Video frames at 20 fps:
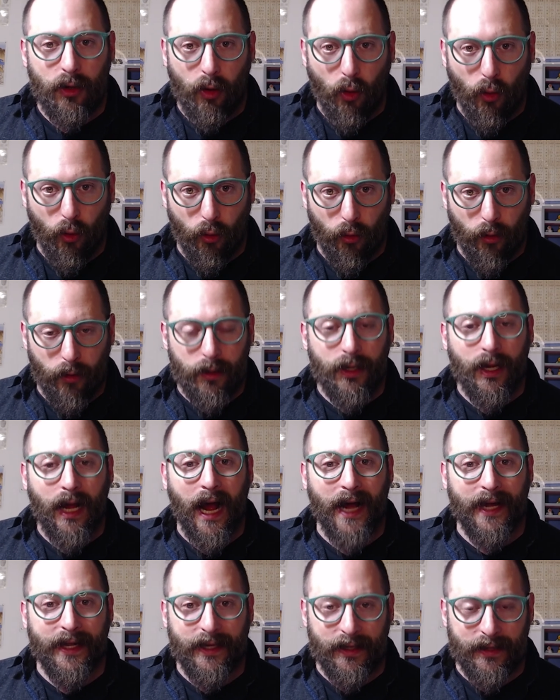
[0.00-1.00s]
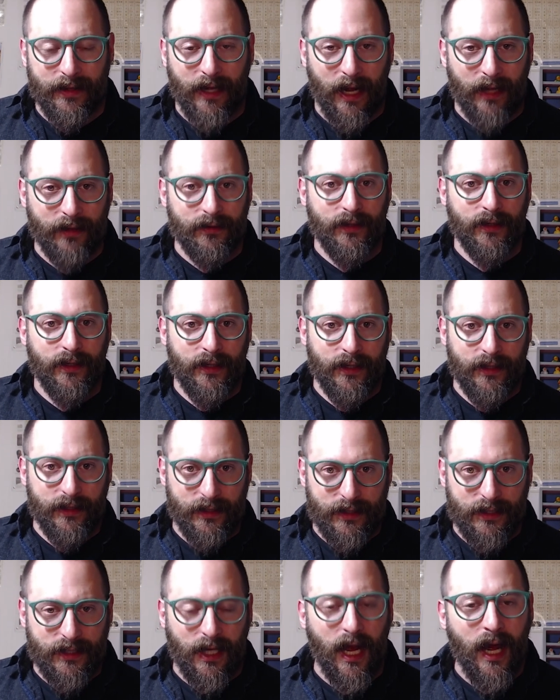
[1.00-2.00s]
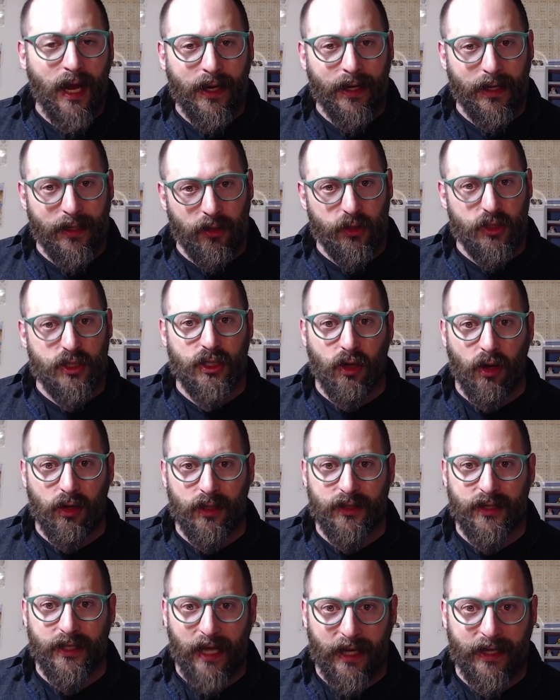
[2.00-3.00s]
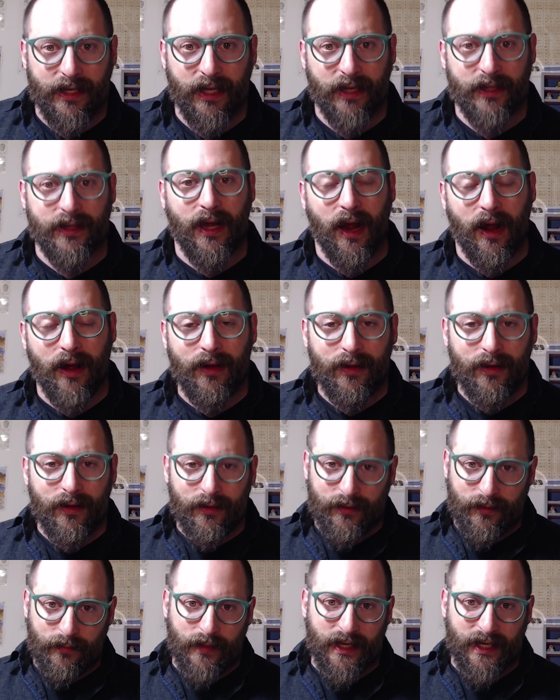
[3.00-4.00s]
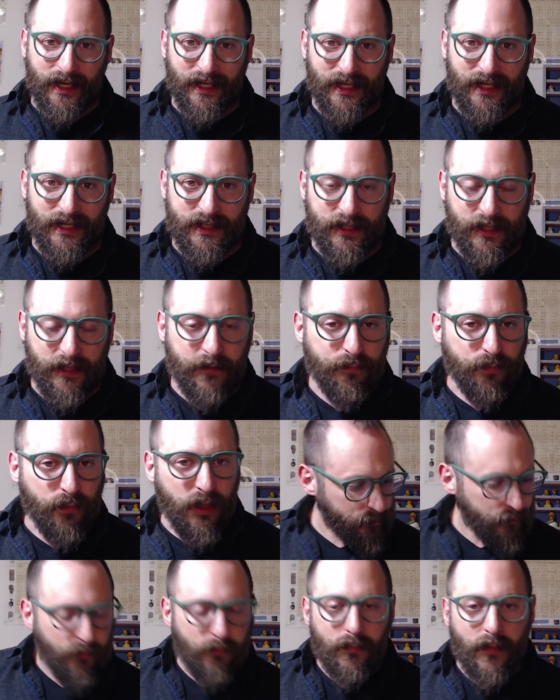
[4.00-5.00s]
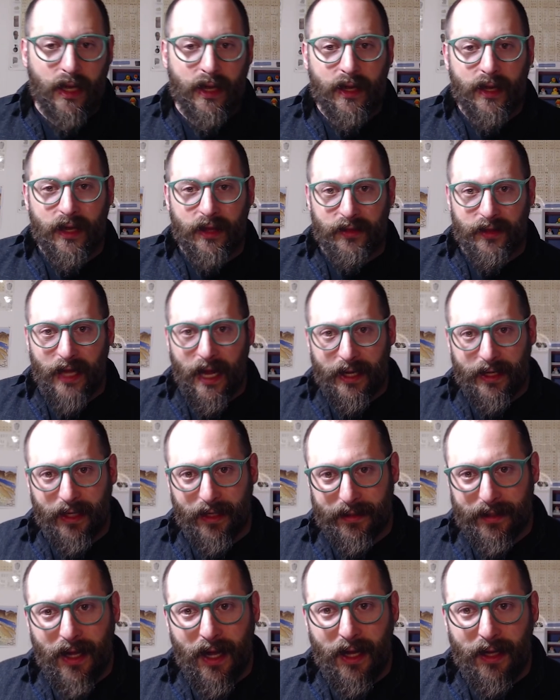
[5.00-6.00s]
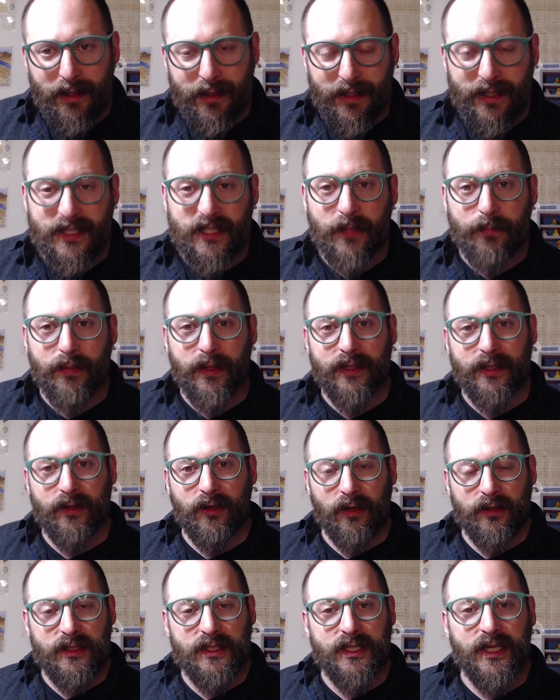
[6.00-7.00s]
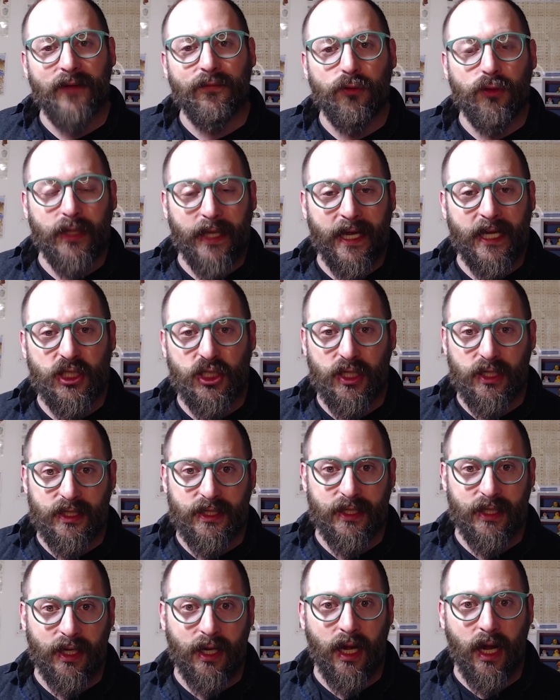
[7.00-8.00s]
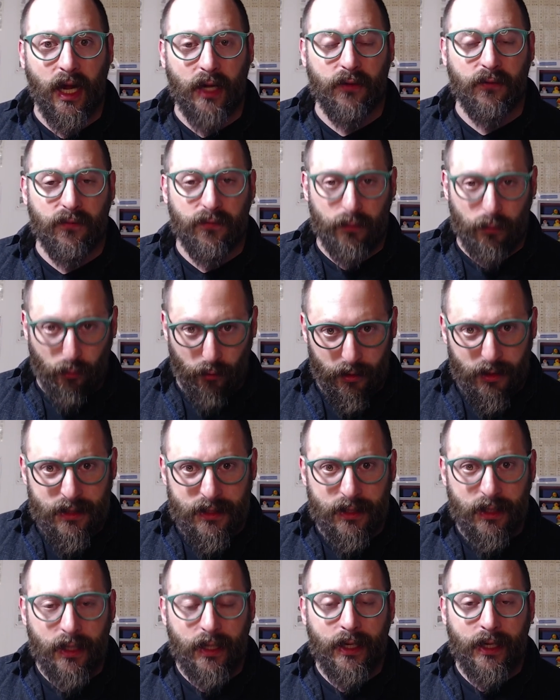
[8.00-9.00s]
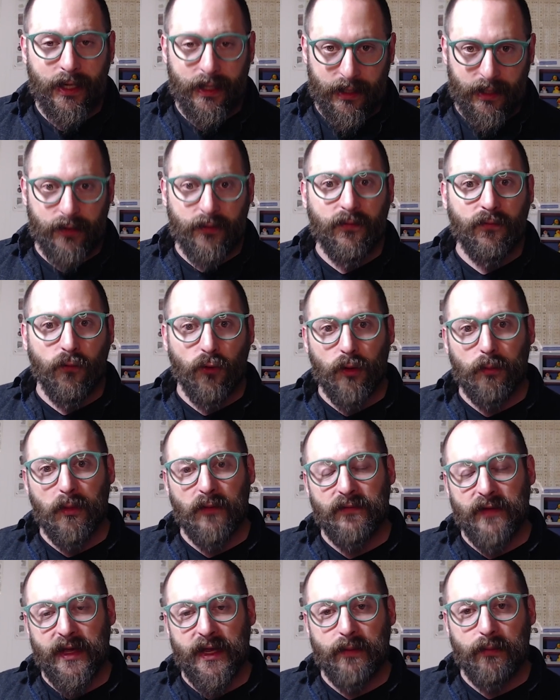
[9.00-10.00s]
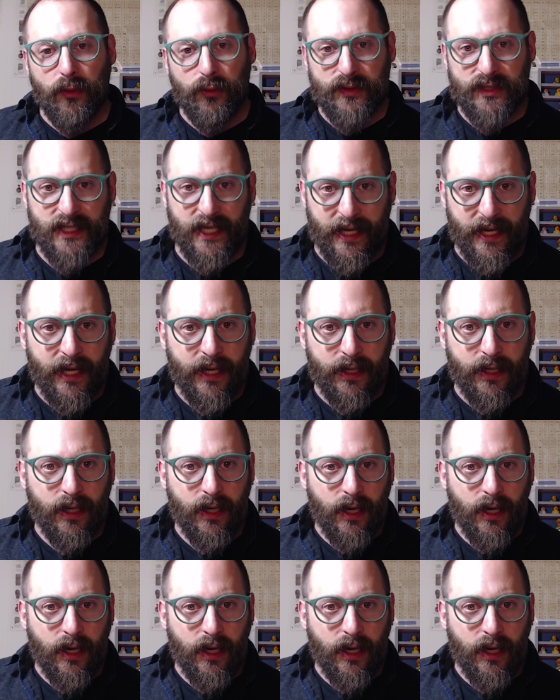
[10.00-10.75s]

or Akedat Yitzchak, and I'll just call it the Akeda to make it easy. The Akeda is depicted on several ancient synagogue floors in the form of a mosaic.